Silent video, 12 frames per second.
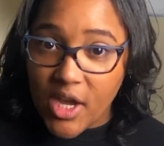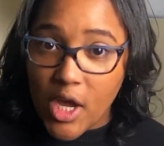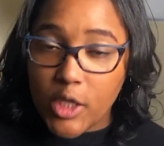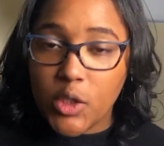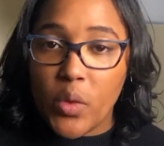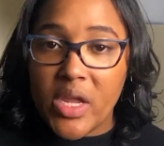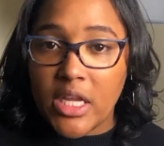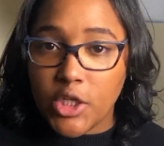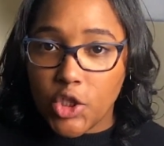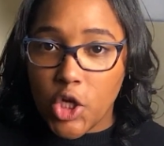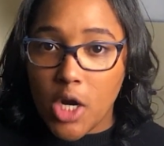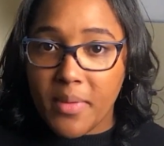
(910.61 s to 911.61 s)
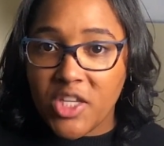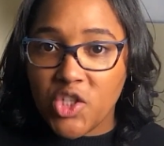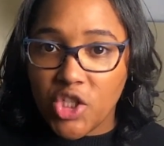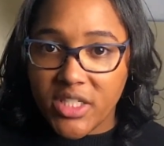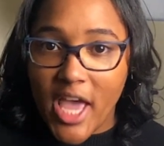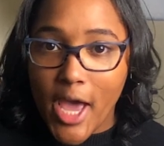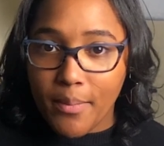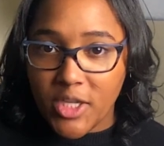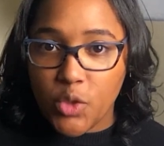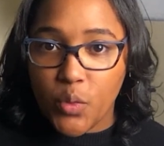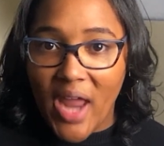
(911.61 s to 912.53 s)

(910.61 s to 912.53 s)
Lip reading: so we can determine just how much it would